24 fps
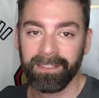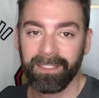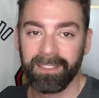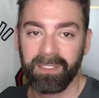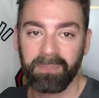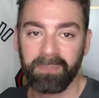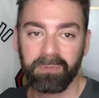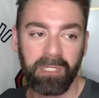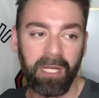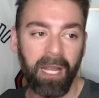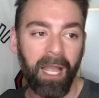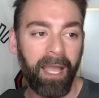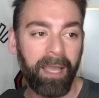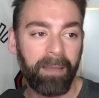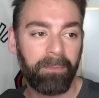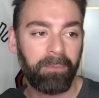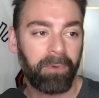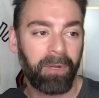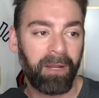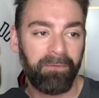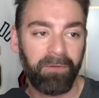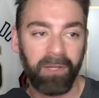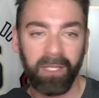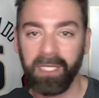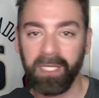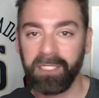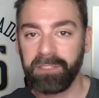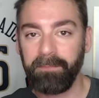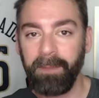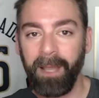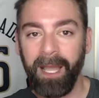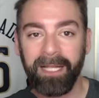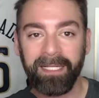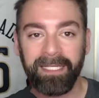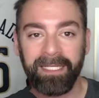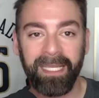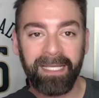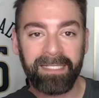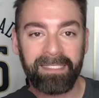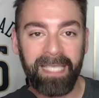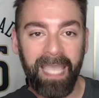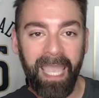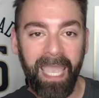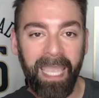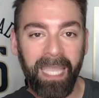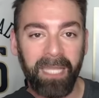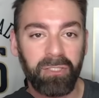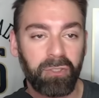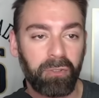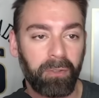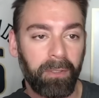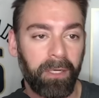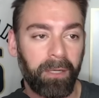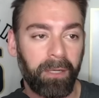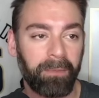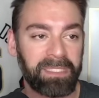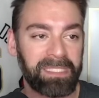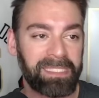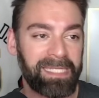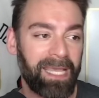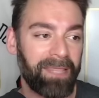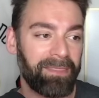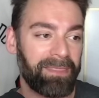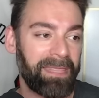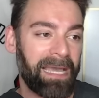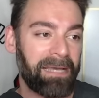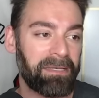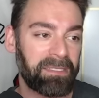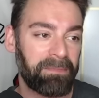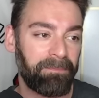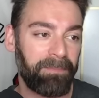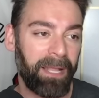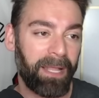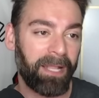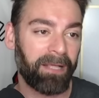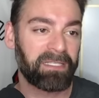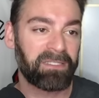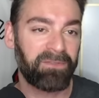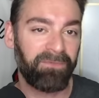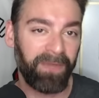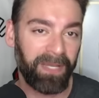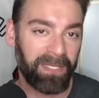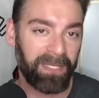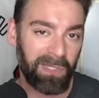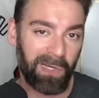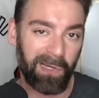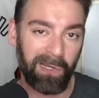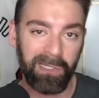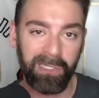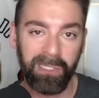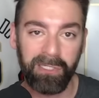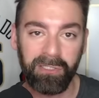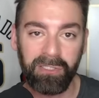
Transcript: Subscribe wherever you get your podcasts and join almost ten thousand Pelicans fans on